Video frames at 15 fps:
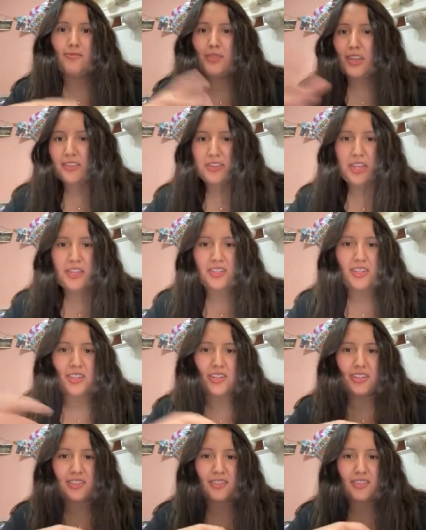in 10
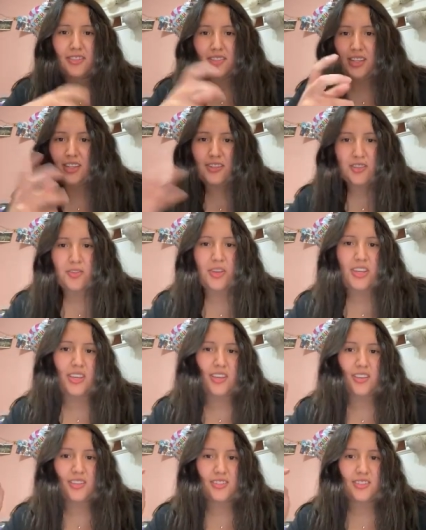years, in 3
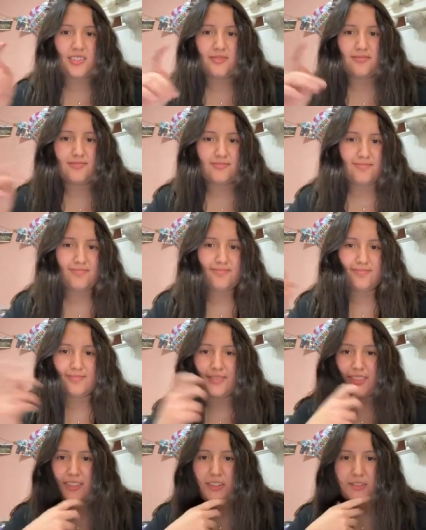years.
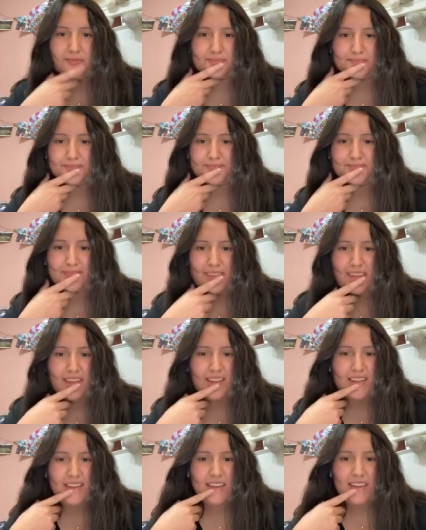So,
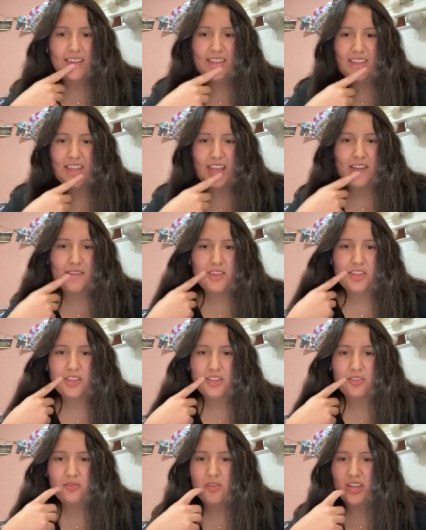and then I have
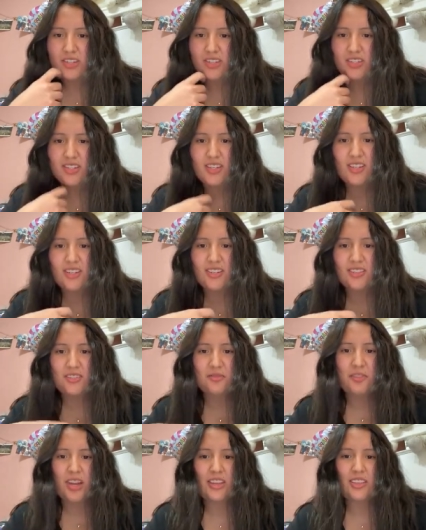another question.
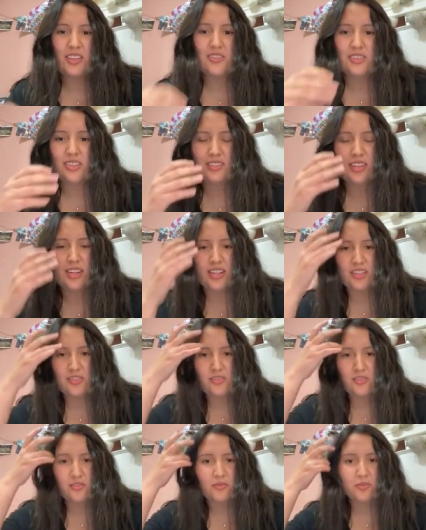Why did you decide
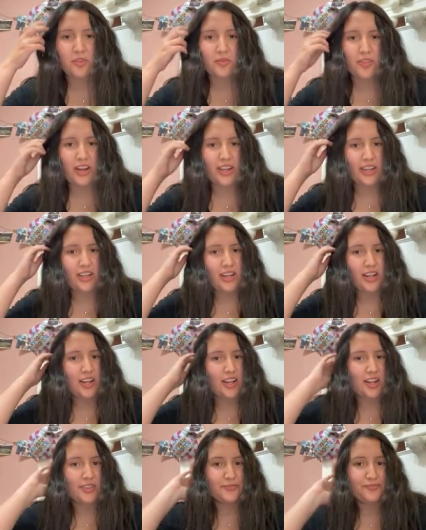to do Fulbright?
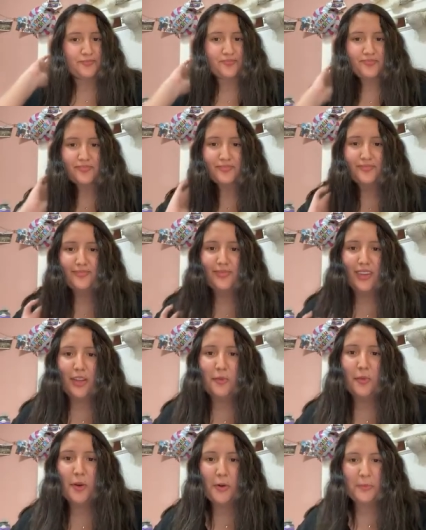
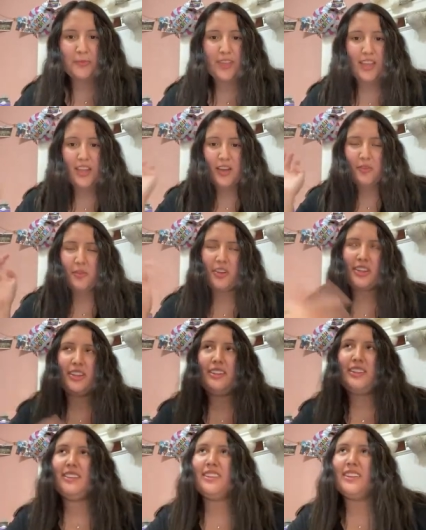Well,
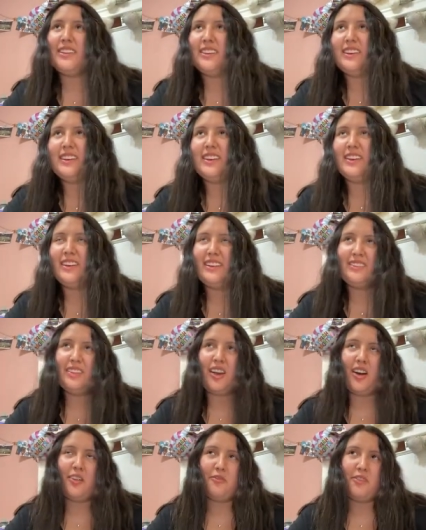working in the
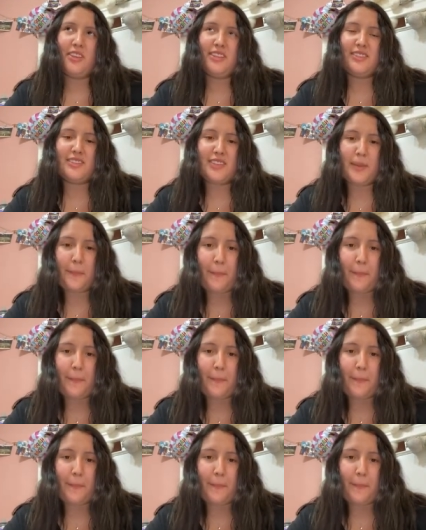office,